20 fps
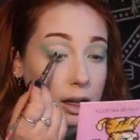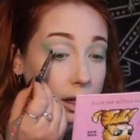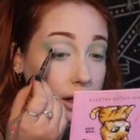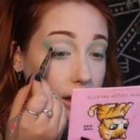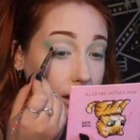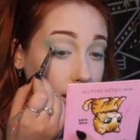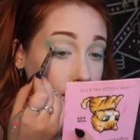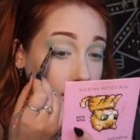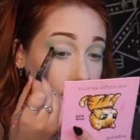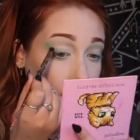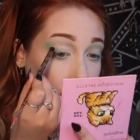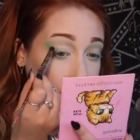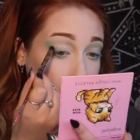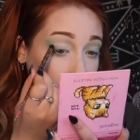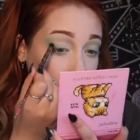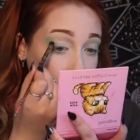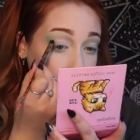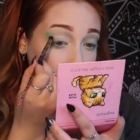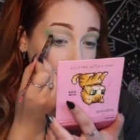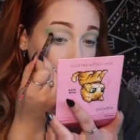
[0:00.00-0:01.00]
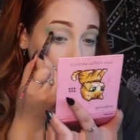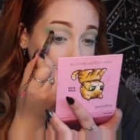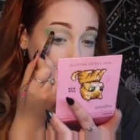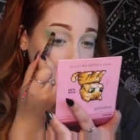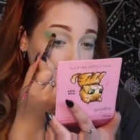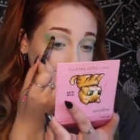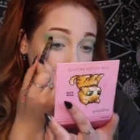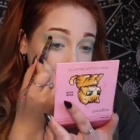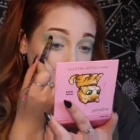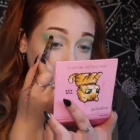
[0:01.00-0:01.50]
It normally is
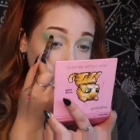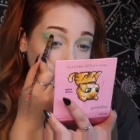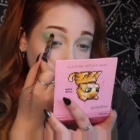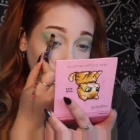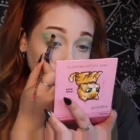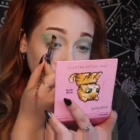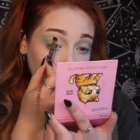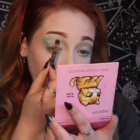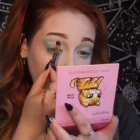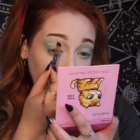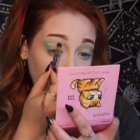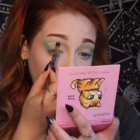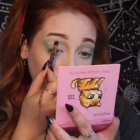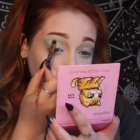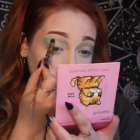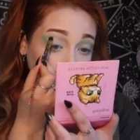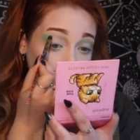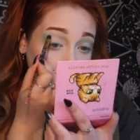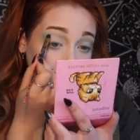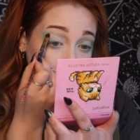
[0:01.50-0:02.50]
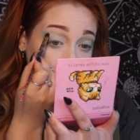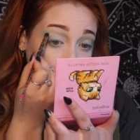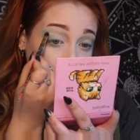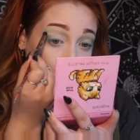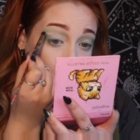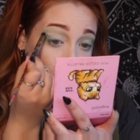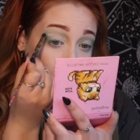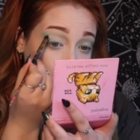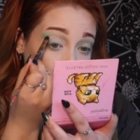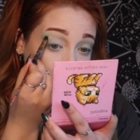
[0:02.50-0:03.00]
emitted in a golden or
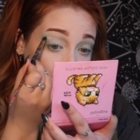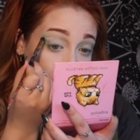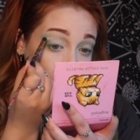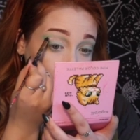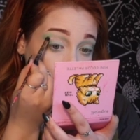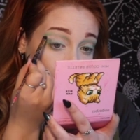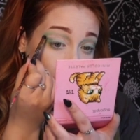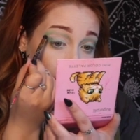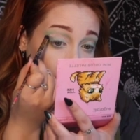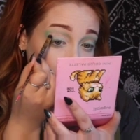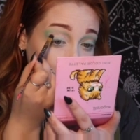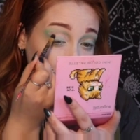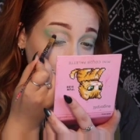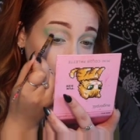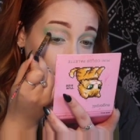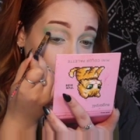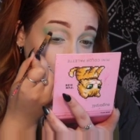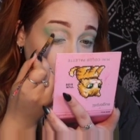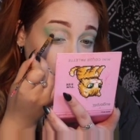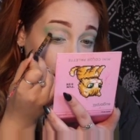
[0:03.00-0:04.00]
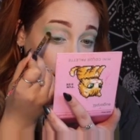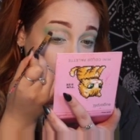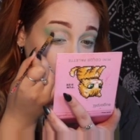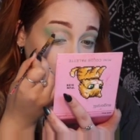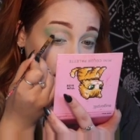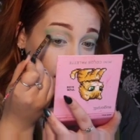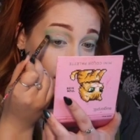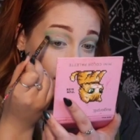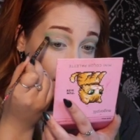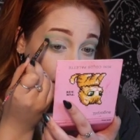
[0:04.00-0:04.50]
white light around
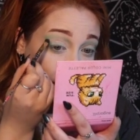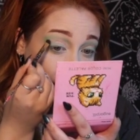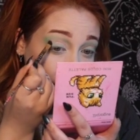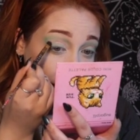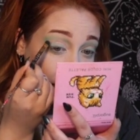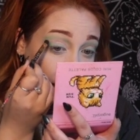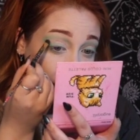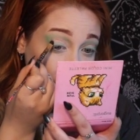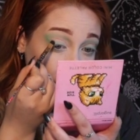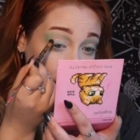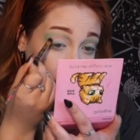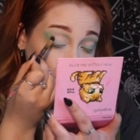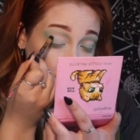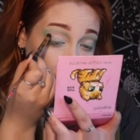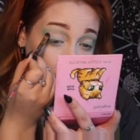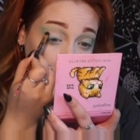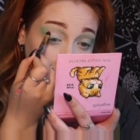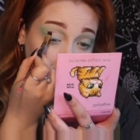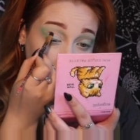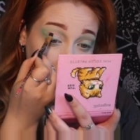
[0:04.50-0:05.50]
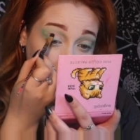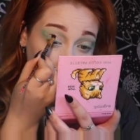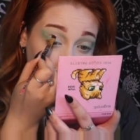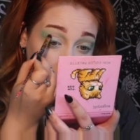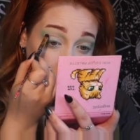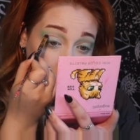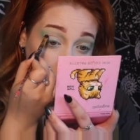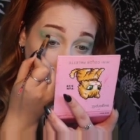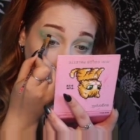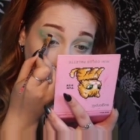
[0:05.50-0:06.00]
us like a halo. It
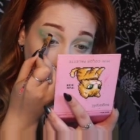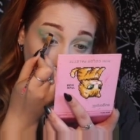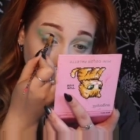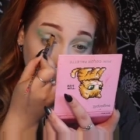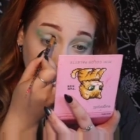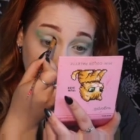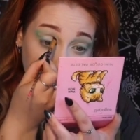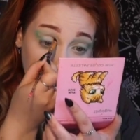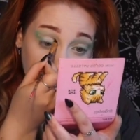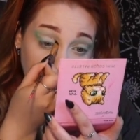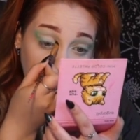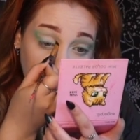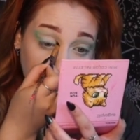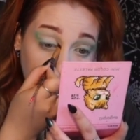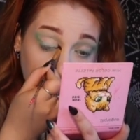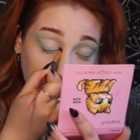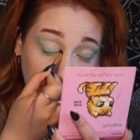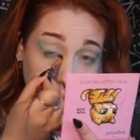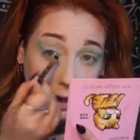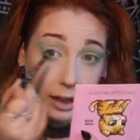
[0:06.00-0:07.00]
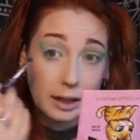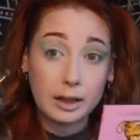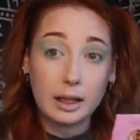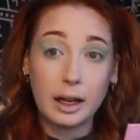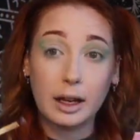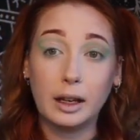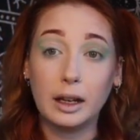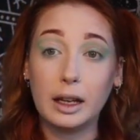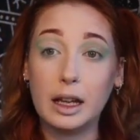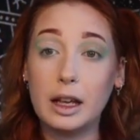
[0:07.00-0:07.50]
is what defines
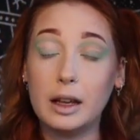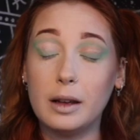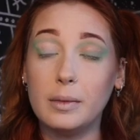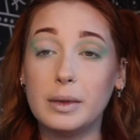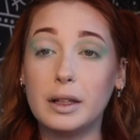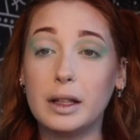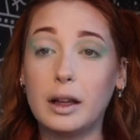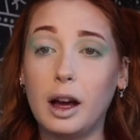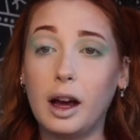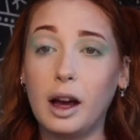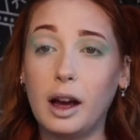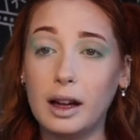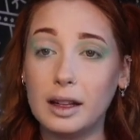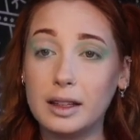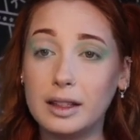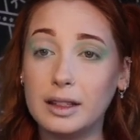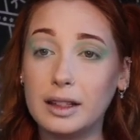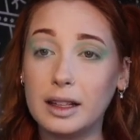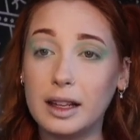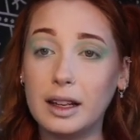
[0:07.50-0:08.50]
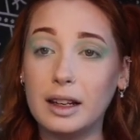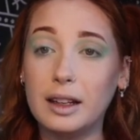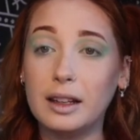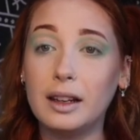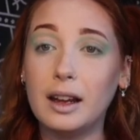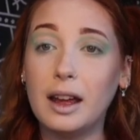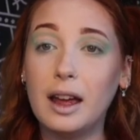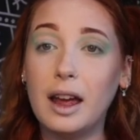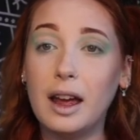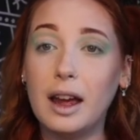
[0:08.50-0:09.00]
and keeps us
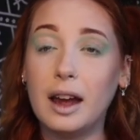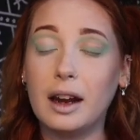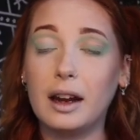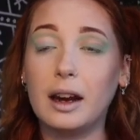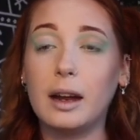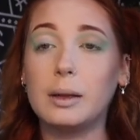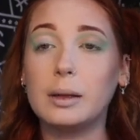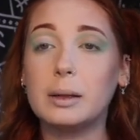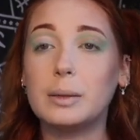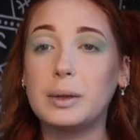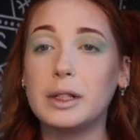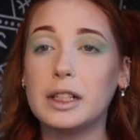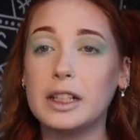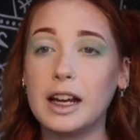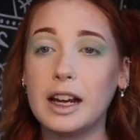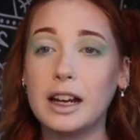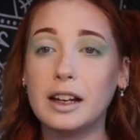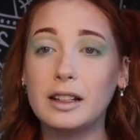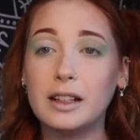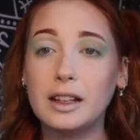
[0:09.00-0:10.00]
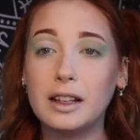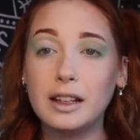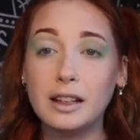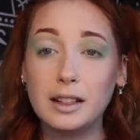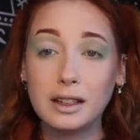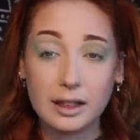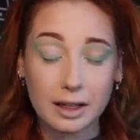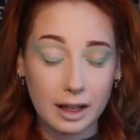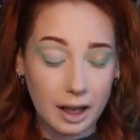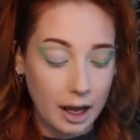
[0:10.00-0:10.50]
in and helps protect
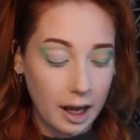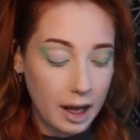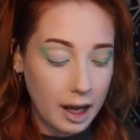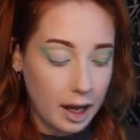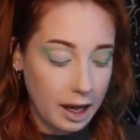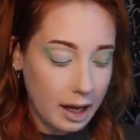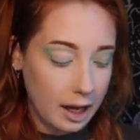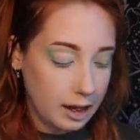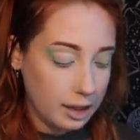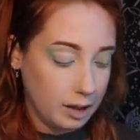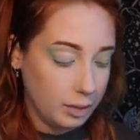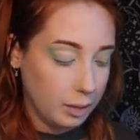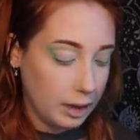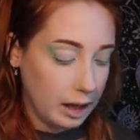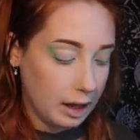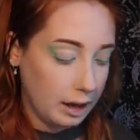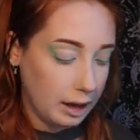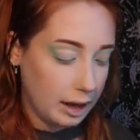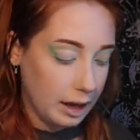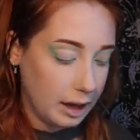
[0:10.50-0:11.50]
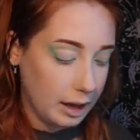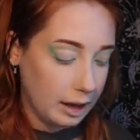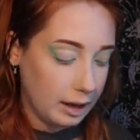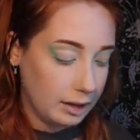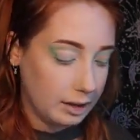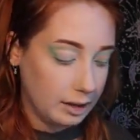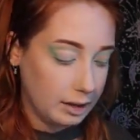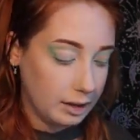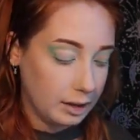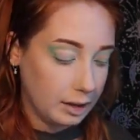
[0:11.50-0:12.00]
us, as well
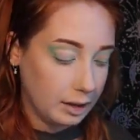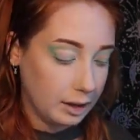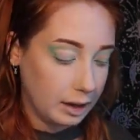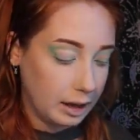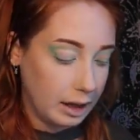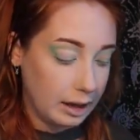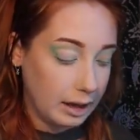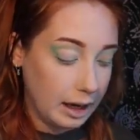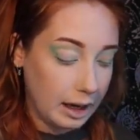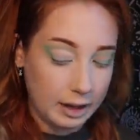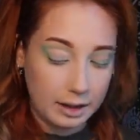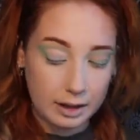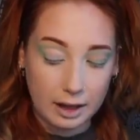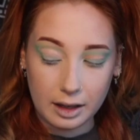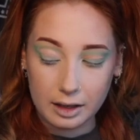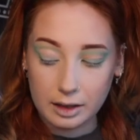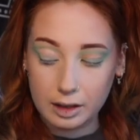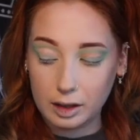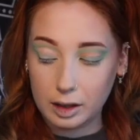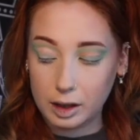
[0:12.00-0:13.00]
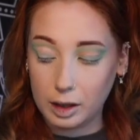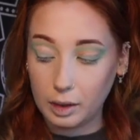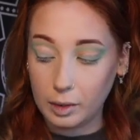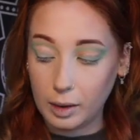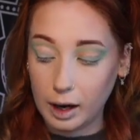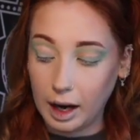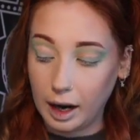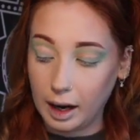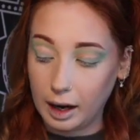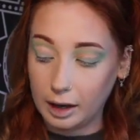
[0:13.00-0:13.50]
as connects us to
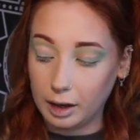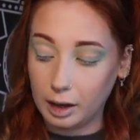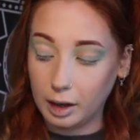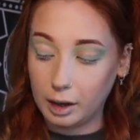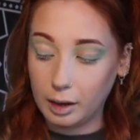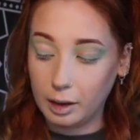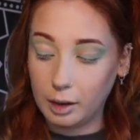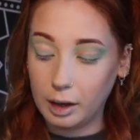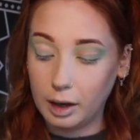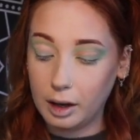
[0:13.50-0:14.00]
higher